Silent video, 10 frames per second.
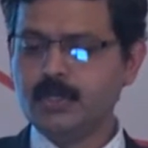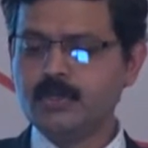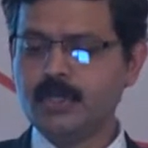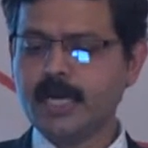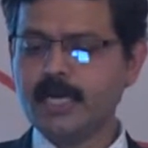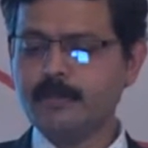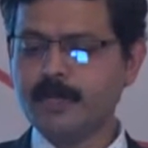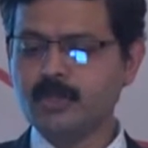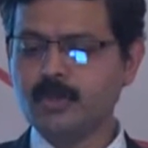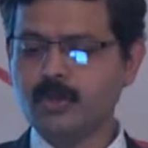So regarding
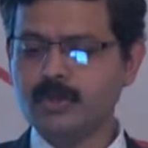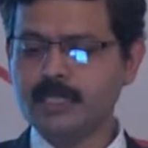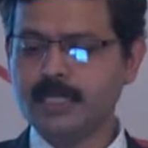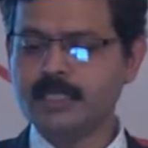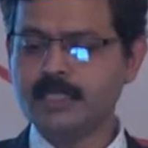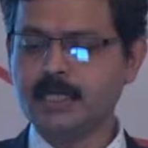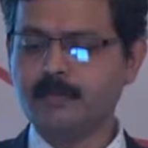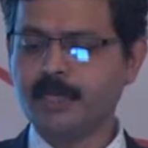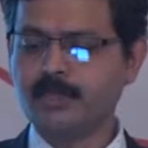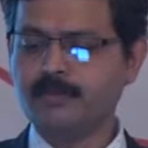pathogenesis
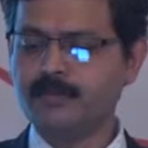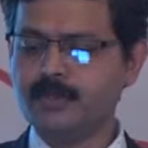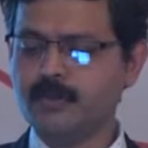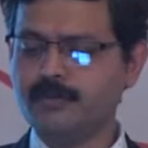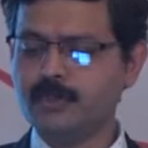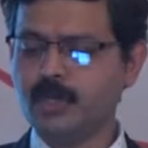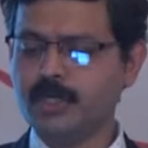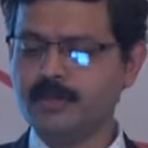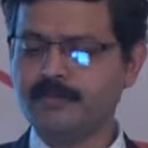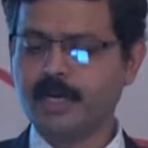and
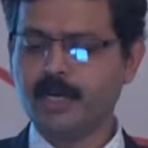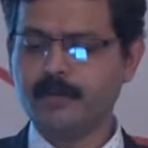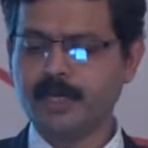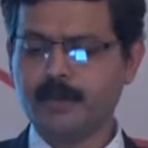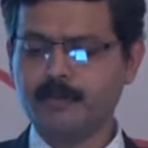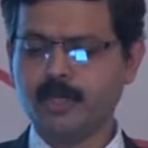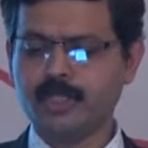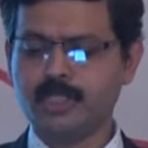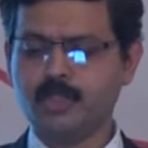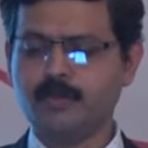pathophysiology of
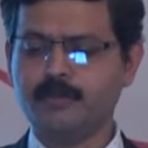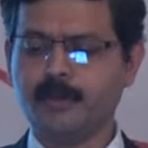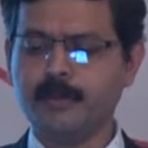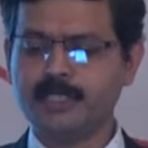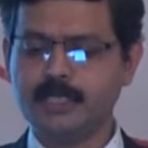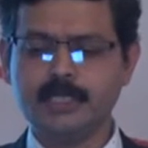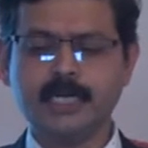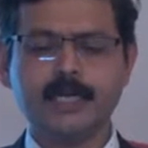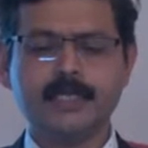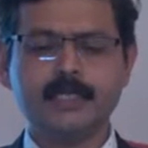cardiometabolic syndrome published in
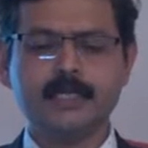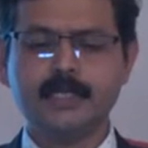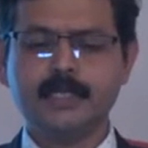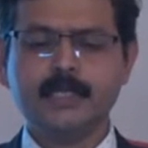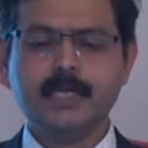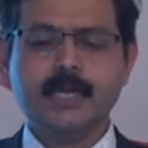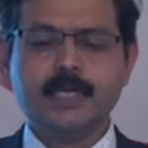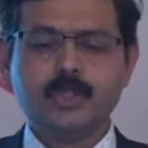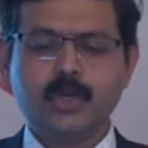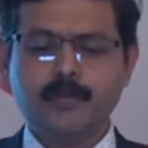that.
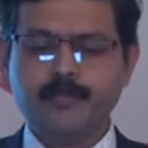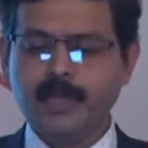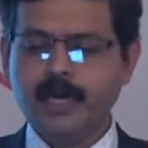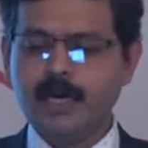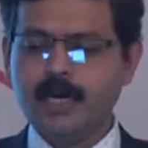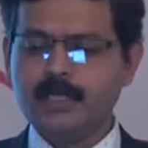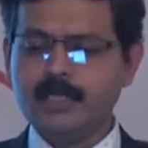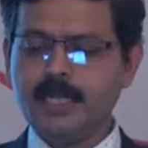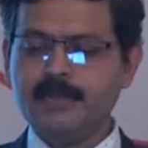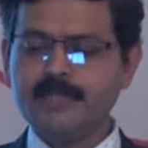So
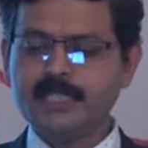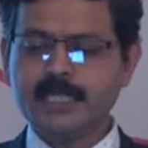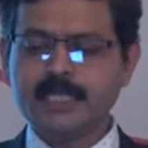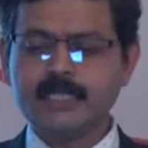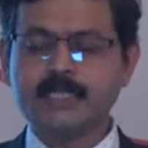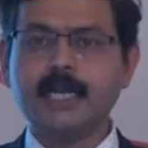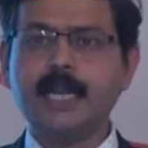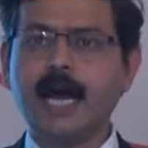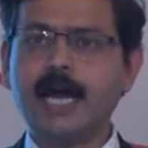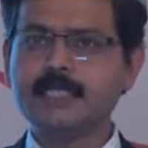the liver secretes
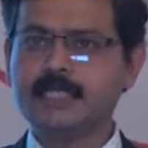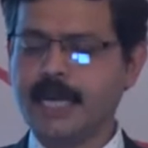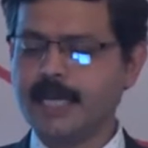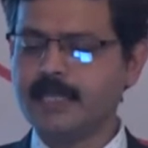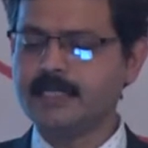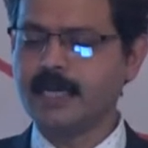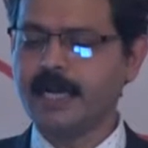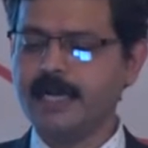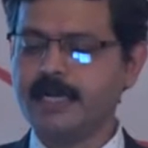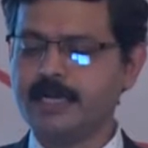large
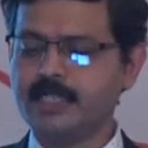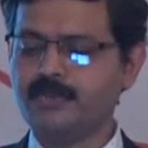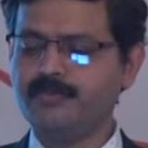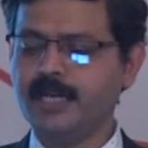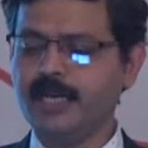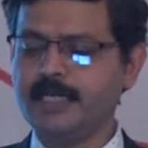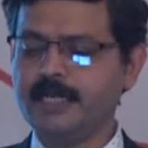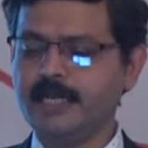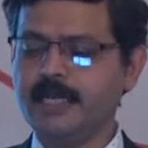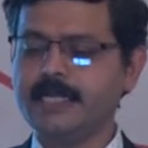triglyceride rich
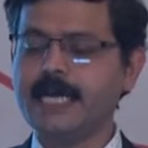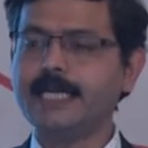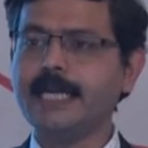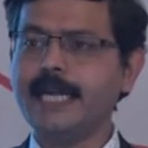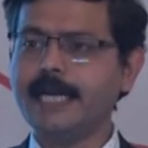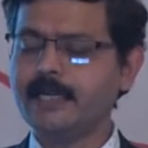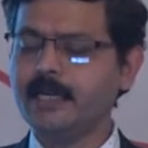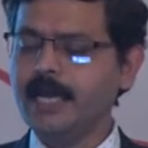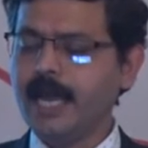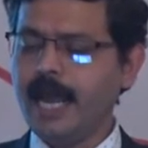VLDL that
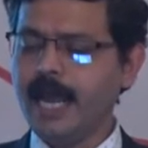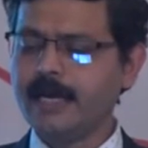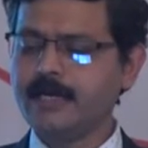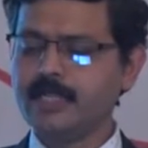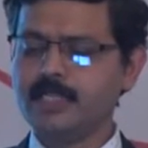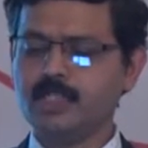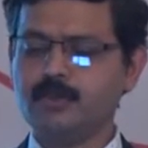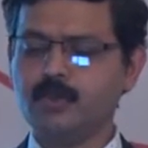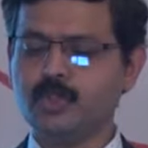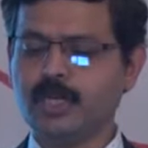aid at the
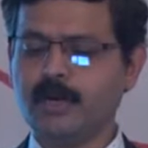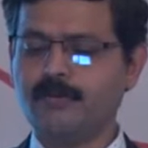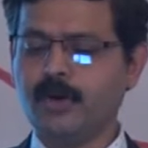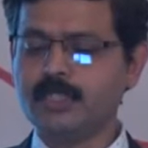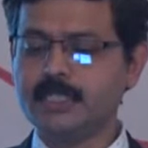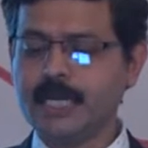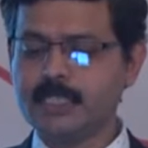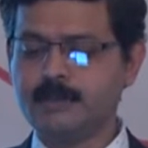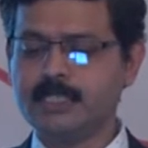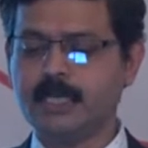distribution of
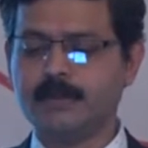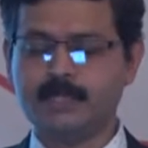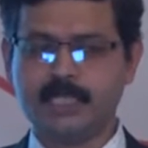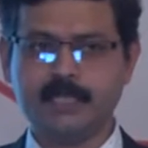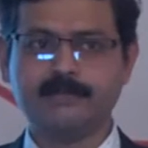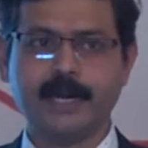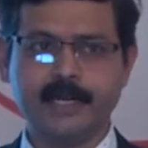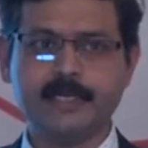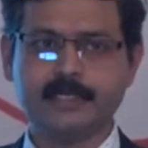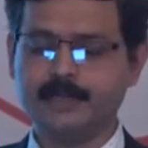oxidizable substrate
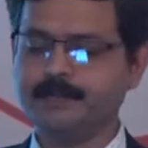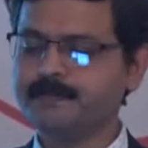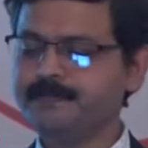fatty acid